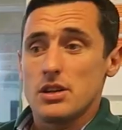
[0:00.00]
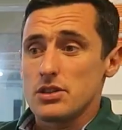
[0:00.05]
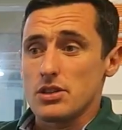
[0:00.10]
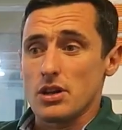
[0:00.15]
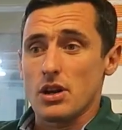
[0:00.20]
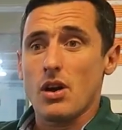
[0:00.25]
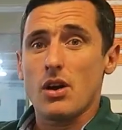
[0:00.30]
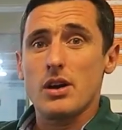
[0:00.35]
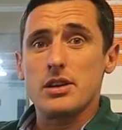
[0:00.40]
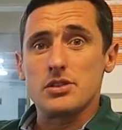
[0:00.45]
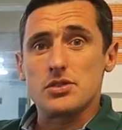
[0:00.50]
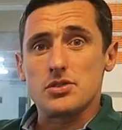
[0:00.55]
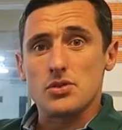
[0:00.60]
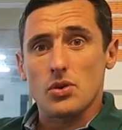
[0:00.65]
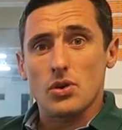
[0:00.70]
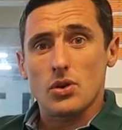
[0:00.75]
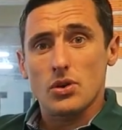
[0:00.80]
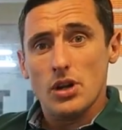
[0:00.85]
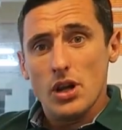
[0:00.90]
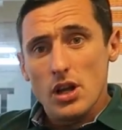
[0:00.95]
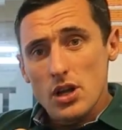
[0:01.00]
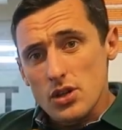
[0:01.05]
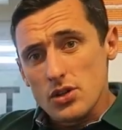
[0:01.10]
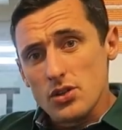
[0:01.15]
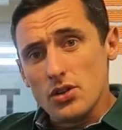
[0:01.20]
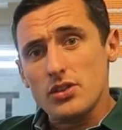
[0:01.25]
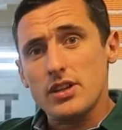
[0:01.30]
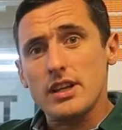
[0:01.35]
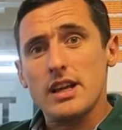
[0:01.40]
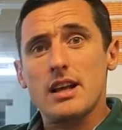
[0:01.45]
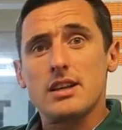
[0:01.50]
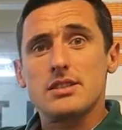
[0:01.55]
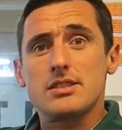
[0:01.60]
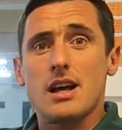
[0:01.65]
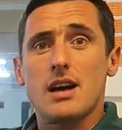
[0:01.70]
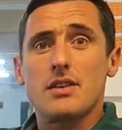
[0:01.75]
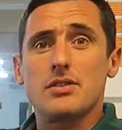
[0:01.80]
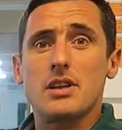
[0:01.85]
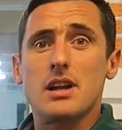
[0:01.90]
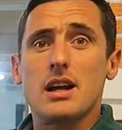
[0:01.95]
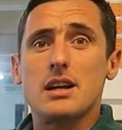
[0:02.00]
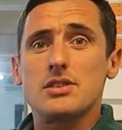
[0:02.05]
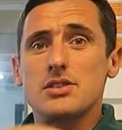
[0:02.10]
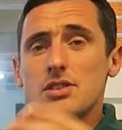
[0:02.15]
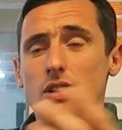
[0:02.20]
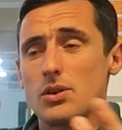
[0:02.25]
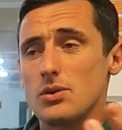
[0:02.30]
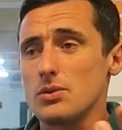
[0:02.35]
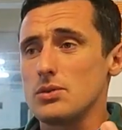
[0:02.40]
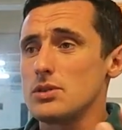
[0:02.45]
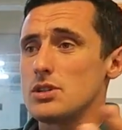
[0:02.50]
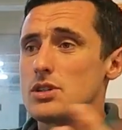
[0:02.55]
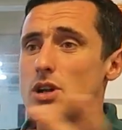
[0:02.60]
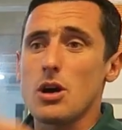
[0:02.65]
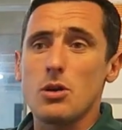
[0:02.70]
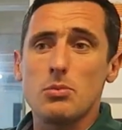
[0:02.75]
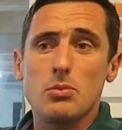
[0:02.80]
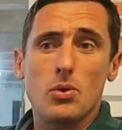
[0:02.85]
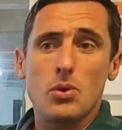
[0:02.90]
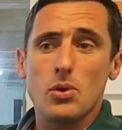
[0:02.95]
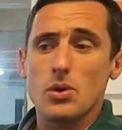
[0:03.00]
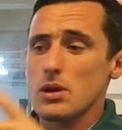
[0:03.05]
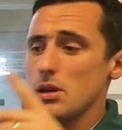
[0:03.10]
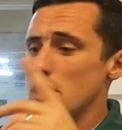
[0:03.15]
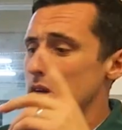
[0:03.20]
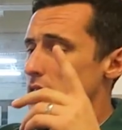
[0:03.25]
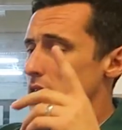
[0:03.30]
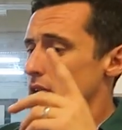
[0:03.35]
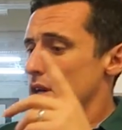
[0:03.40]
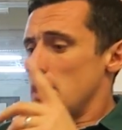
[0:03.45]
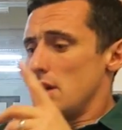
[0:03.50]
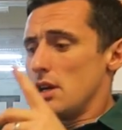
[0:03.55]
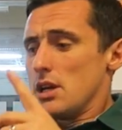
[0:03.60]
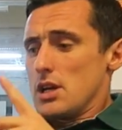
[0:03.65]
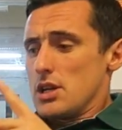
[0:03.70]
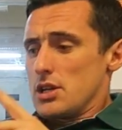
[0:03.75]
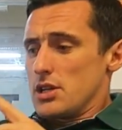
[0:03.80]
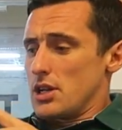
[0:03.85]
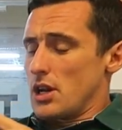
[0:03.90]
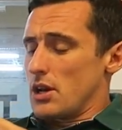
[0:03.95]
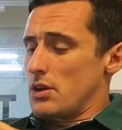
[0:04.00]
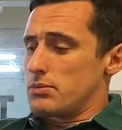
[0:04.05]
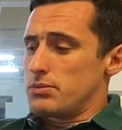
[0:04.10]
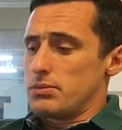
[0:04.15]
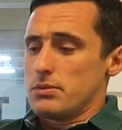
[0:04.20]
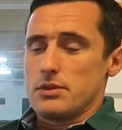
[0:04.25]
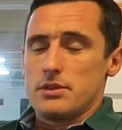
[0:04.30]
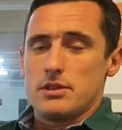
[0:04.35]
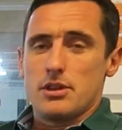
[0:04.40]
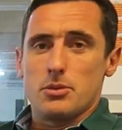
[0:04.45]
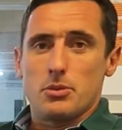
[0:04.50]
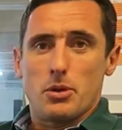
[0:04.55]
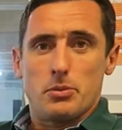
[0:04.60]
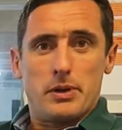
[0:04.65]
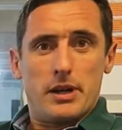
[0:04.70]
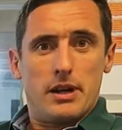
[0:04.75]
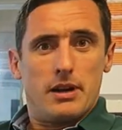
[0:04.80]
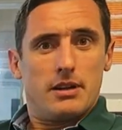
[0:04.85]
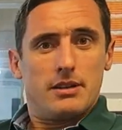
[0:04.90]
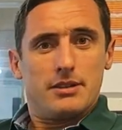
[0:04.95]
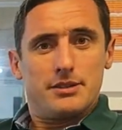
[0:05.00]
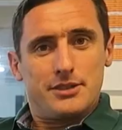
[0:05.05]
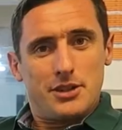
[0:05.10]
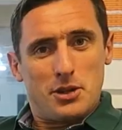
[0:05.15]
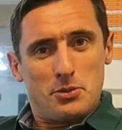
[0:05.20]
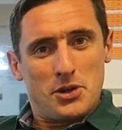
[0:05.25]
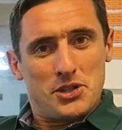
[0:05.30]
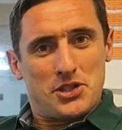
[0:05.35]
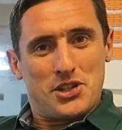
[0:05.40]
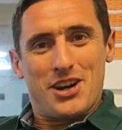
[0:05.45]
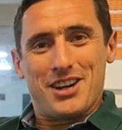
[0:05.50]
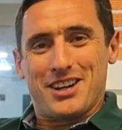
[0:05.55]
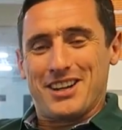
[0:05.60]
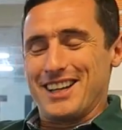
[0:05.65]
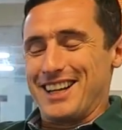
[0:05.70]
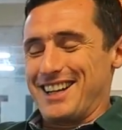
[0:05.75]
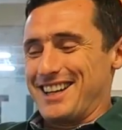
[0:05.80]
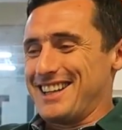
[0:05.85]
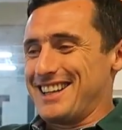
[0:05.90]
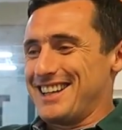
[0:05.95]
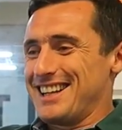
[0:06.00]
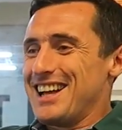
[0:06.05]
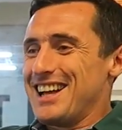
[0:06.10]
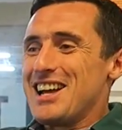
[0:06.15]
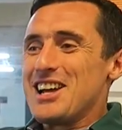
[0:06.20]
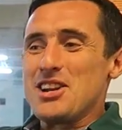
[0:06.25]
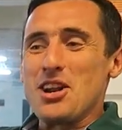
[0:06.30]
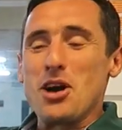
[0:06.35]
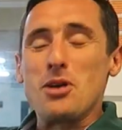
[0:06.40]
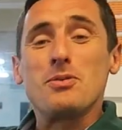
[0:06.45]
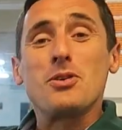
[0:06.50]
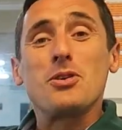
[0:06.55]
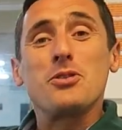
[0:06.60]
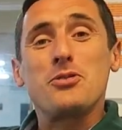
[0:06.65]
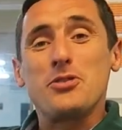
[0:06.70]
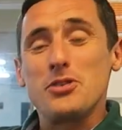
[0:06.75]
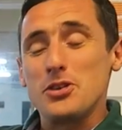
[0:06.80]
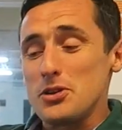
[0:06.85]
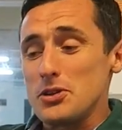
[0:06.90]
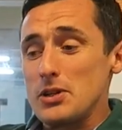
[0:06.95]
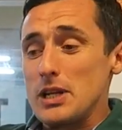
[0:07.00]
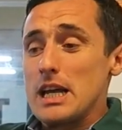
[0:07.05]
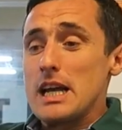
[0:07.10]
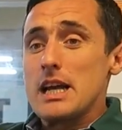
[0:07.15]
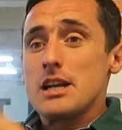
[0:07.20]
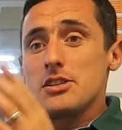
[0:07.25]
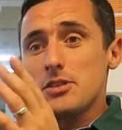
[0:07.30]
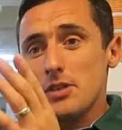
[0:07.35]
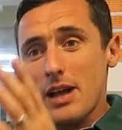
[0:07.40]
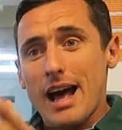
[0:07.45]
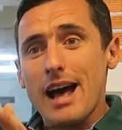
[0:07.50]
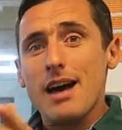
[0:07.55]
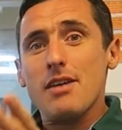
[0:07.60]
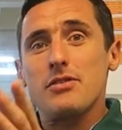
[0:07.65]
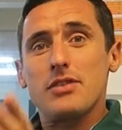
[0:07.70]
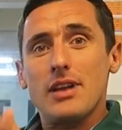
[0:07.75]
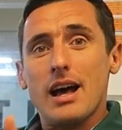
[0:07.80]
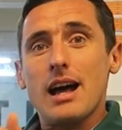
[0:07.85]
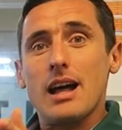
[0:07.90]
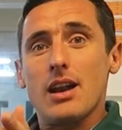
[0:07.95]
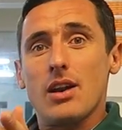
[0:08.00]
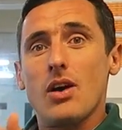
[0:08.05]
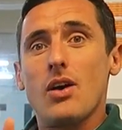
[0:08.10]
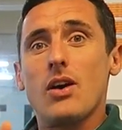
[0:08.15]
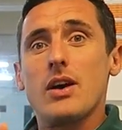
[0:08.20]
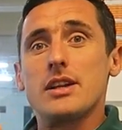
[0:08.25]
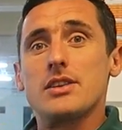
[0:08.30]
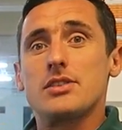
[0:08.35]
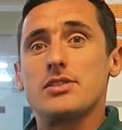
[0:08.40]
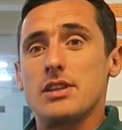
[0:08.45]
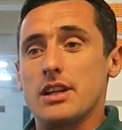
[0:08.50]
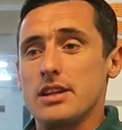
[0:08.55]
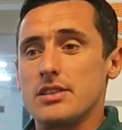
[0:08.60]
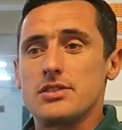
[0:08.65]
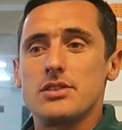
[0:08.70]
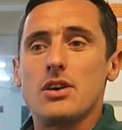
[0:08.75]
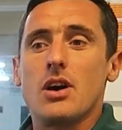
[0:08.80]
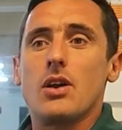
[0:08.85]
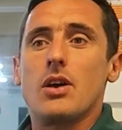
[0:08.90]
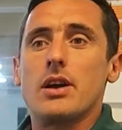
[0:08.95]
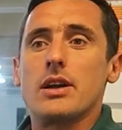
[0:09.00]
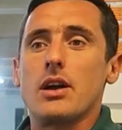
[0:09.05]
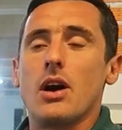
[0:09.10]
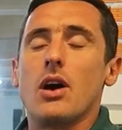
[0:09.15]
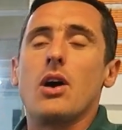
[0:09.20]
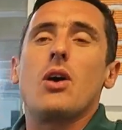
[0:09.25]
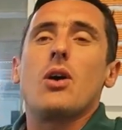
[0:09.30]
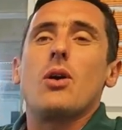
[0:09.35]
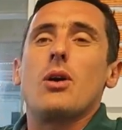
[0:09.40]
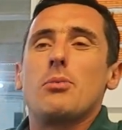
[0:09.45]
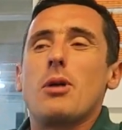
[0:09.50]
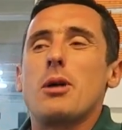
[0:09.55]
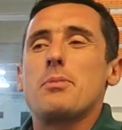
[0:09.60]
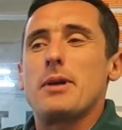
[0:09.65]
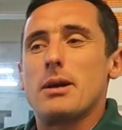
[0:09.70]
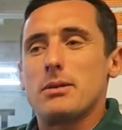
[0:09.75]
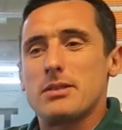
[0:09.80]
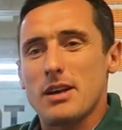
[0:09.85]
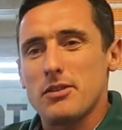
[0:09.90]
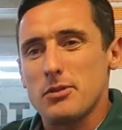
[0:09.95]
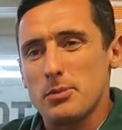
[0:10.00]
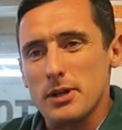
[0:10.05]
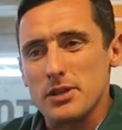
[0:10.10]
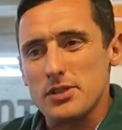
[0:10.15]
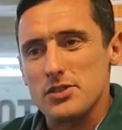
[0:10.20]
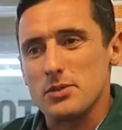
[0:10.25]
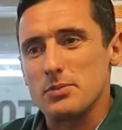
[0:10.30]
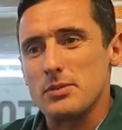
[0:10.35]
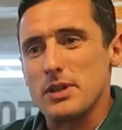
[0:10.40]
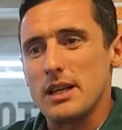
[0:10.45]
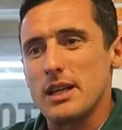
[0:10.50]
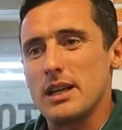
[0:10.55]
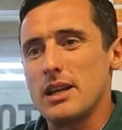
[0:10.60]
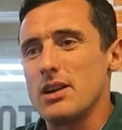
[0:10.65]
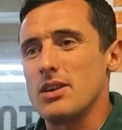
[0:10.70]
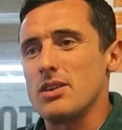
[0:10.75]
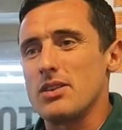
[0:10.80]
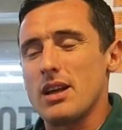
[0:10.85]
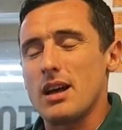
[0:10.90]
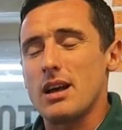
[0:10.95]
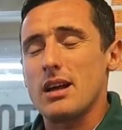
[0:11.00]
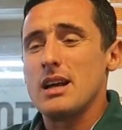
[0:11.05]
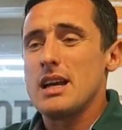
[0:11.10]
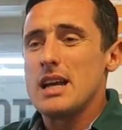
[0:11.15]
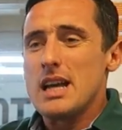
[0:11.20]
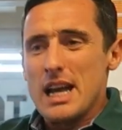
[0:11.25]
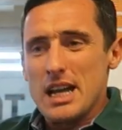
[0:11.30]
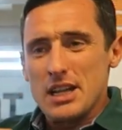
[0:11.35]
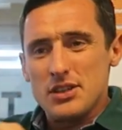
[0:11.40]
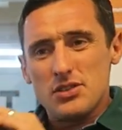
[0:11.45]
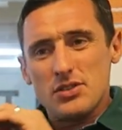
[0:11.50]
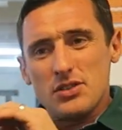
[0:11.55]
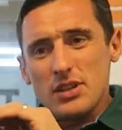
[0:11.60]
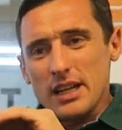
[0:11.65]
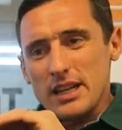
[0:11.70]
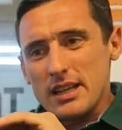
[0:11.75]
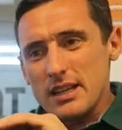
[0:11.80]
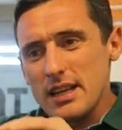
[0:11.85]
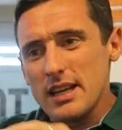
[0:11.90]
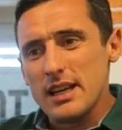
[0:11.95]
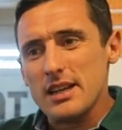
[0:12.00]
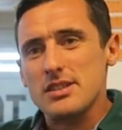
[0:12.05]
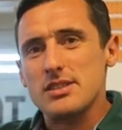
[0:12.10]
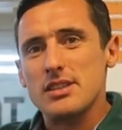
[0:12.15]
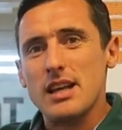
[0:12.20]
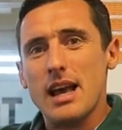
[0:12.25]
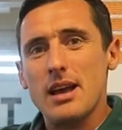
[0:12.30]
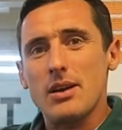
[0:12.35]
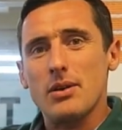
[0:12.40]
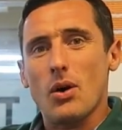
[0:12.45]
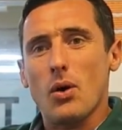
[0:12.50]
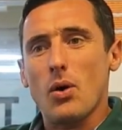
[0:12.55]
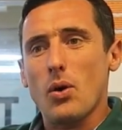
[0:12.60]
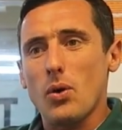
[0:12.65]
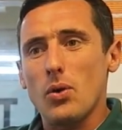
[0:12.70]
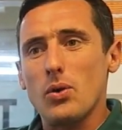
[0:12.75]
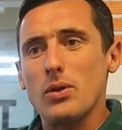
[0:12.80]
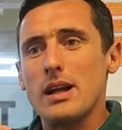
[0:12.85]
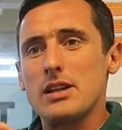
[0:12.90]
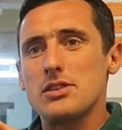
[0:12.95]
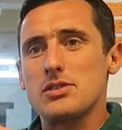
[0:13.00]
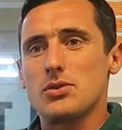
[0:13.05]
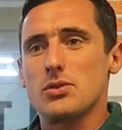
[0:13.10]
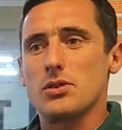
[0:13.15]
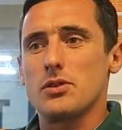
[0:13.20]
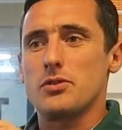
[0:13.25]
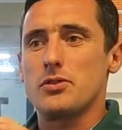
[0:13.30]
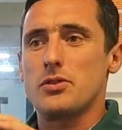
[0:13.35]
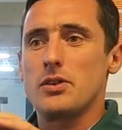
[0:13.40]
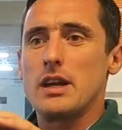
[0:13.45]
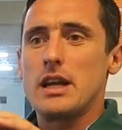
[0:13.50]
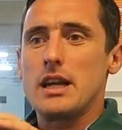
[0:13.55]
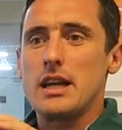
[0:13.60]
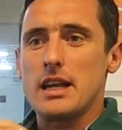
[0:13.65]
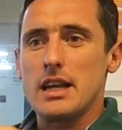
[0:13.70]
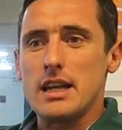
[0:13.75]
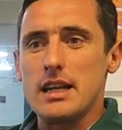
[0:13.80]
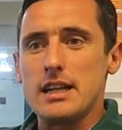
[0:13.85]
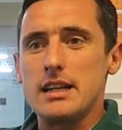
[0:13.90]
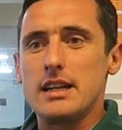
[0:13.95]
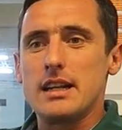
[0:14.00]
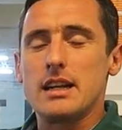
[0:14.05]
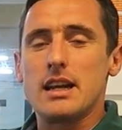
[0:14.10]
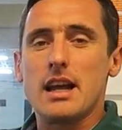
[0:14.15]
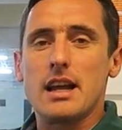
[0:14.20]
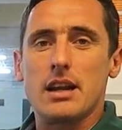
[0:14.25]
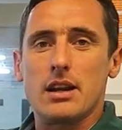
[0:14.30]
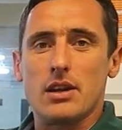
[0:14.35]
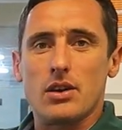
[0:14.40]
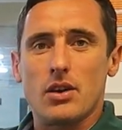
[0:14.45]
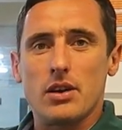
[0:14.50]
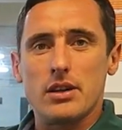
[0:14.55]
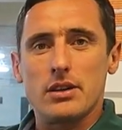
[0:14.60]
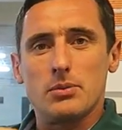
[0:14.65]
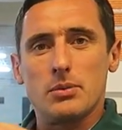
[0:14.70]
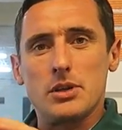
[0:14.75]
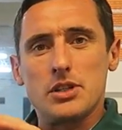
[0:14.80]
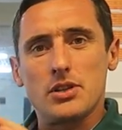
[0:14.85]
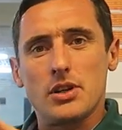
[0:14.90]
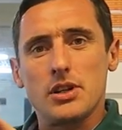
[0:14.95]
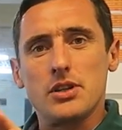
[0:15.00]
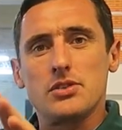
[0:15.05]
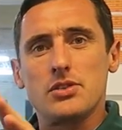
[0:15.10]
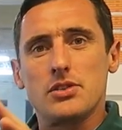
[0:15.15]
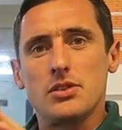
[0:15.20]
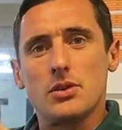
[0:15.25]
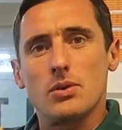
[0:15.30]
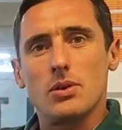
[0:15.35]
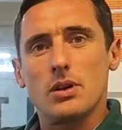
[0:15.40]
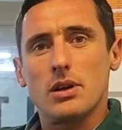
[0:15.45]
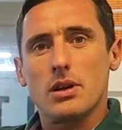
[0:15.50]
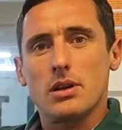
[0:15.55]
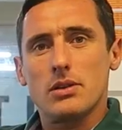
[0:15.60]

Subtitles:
The line is drawn. Nothing else after that. So no more, you know, no more beer, no more chocolate, no more food. To have that line, it's not like, oh, I might be able to have a bit of something here. That it kicks out all that sort of eating late at night, which I used to do.